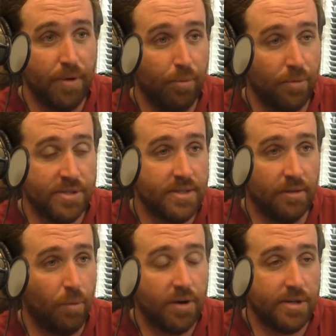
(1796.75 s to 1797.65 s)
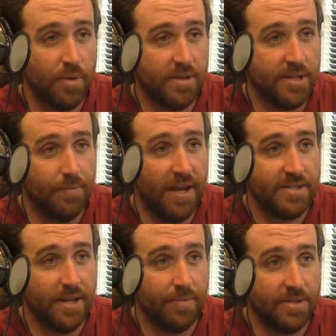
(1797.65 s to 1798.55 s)
people were, the workers were all still
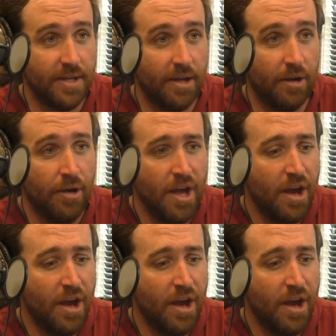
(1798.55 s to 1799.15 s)
masked up because they go.